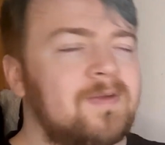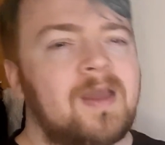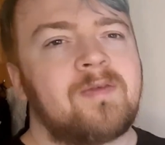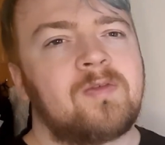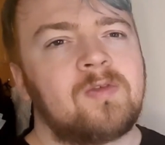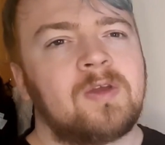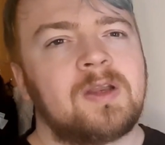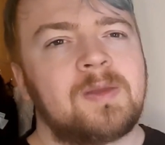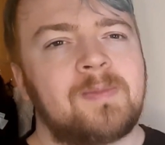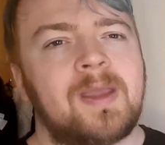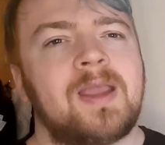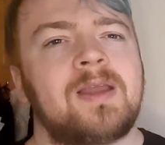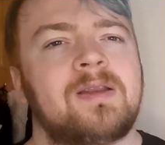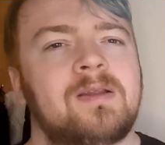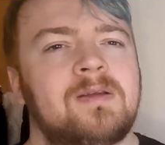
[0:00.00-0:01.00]
never really
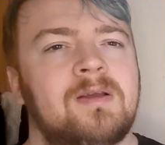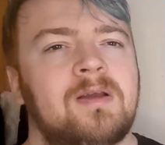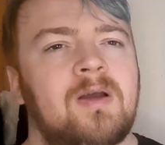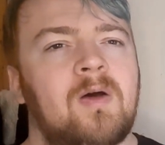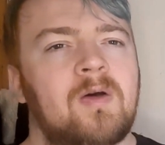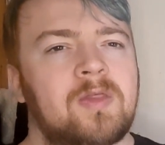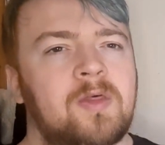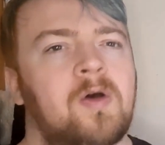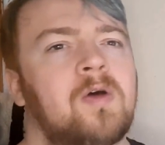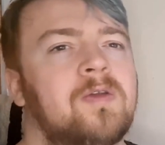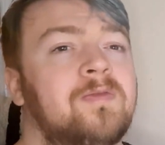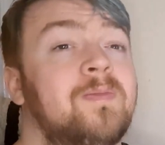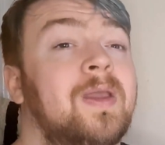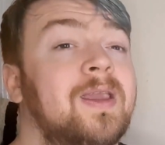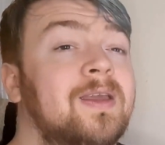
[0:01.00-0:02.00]
made or thought
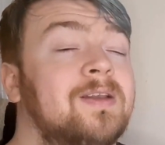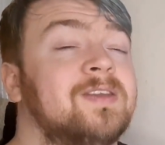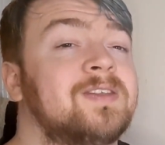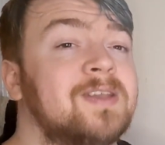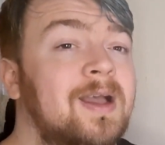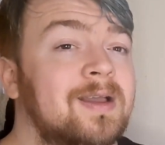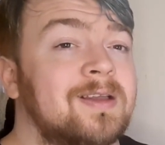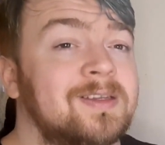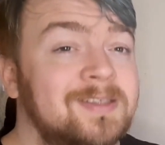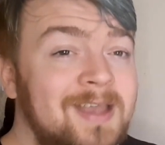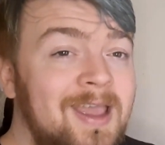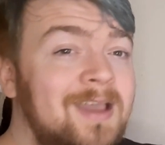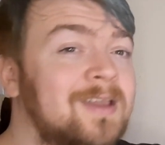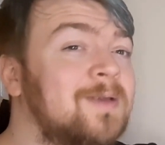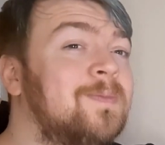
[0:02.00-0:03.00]
of making a Saga
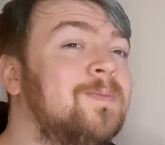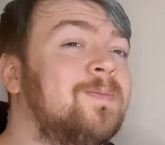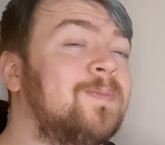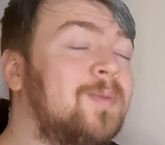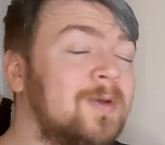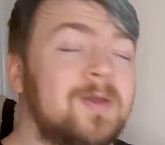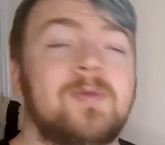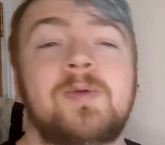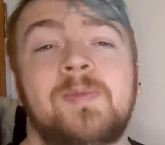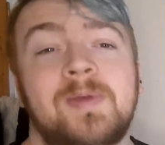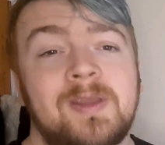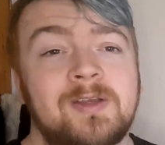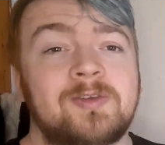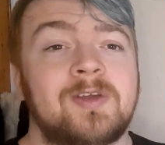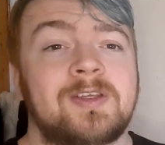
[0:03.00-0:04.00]
deck, but it would be
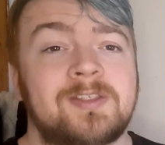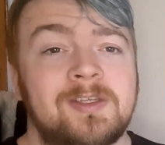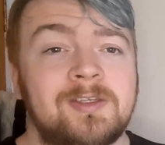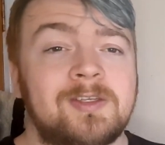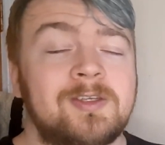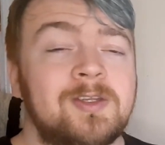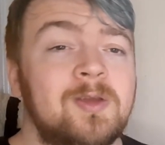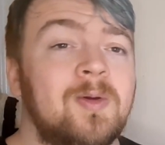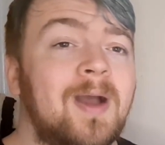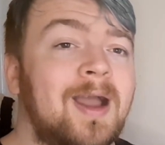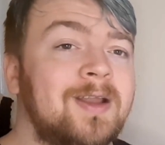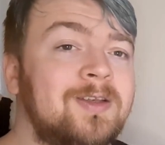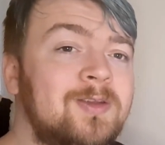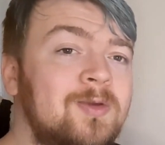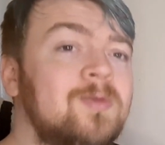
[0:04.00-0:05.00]
interesting to do.
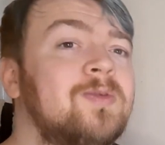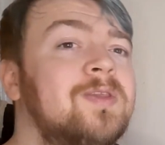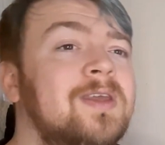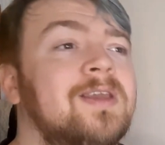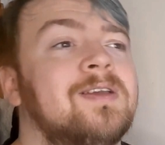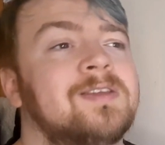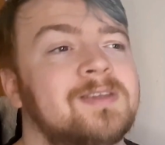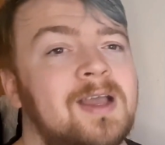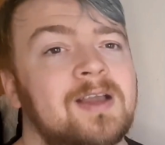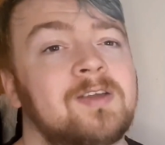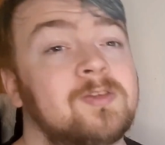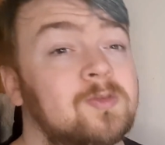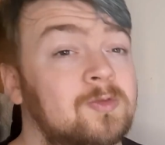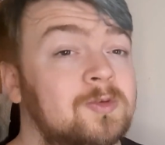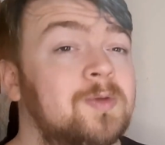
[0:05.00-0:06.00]
I do think
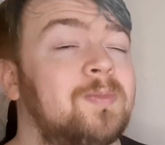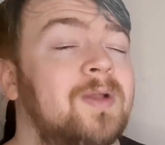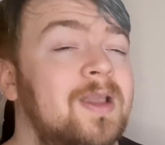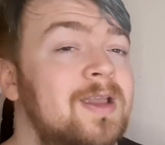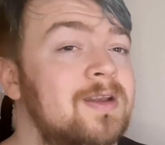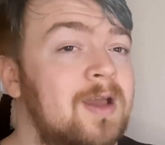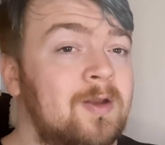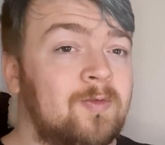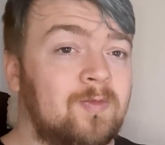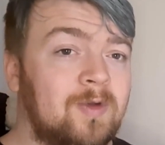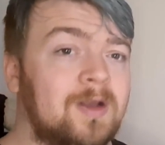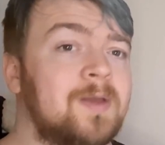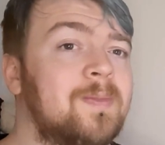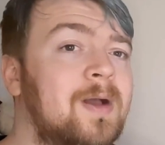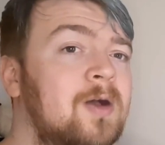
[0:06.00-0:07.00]
Sagas are underplayed and
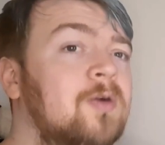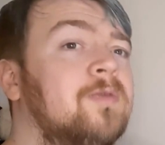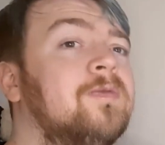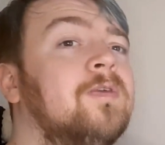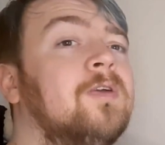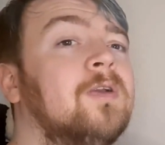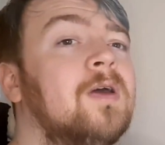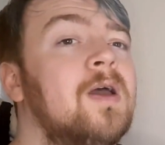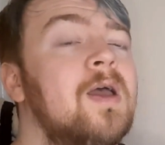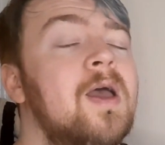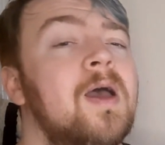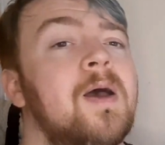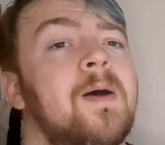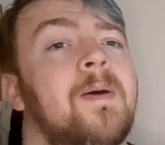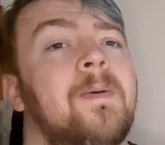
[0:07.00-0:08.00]
really powerful,
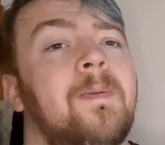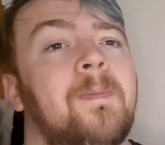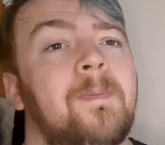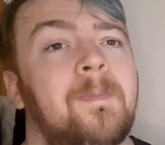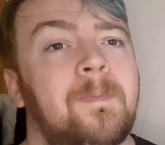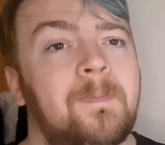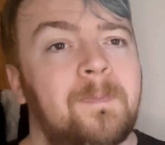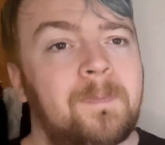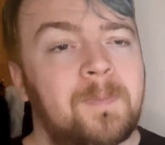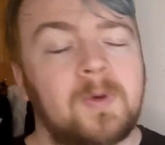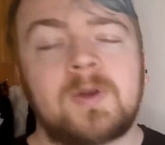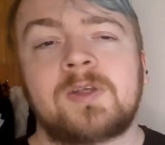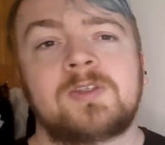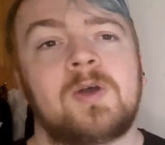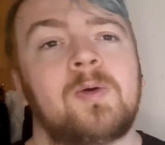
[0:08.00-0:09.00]

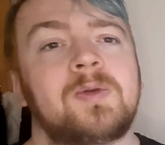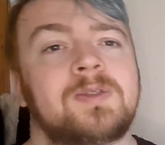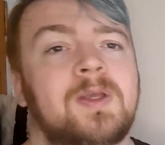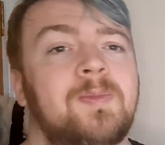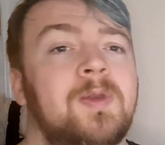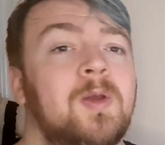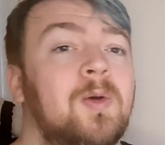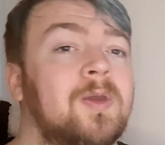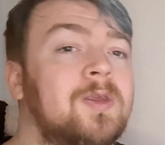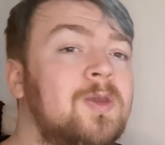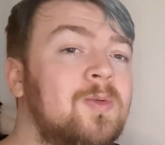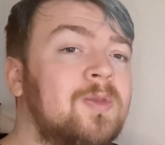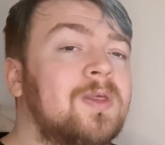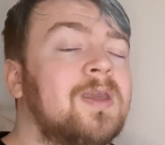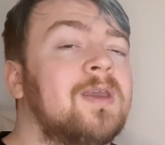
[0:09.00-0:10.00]
but as always, let me know what
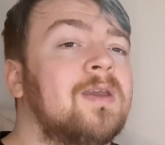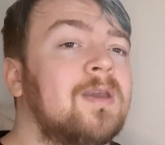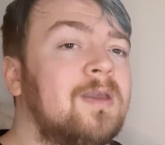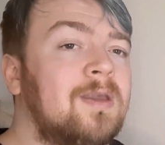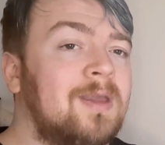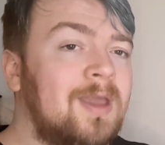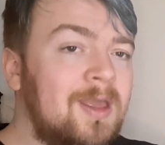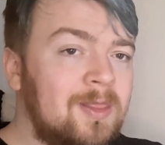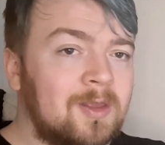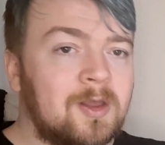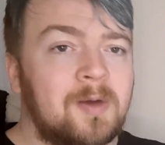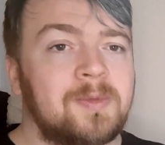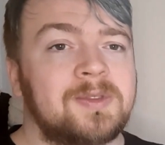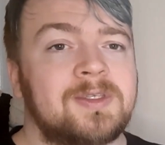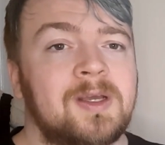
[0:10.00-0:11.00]
you think in the
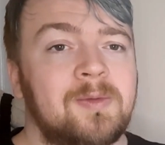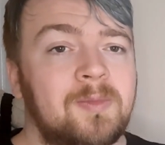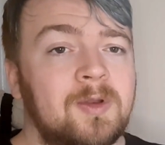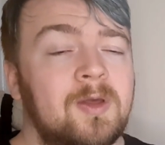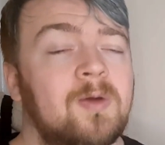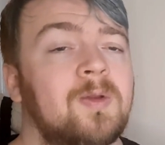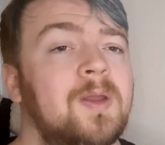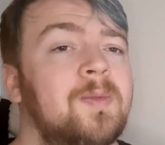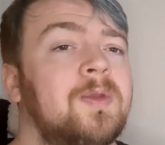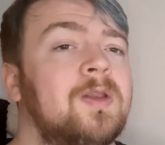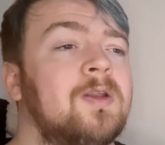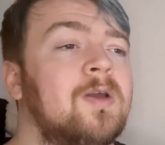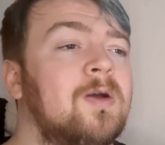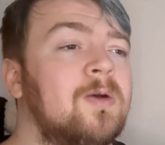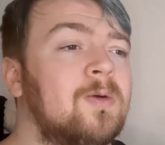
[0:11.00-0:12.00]
comments down below. Let me
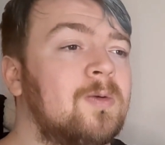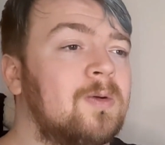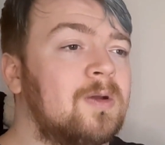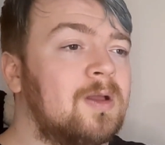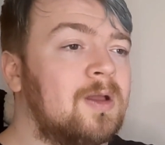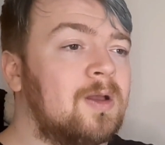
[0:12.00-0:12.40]
know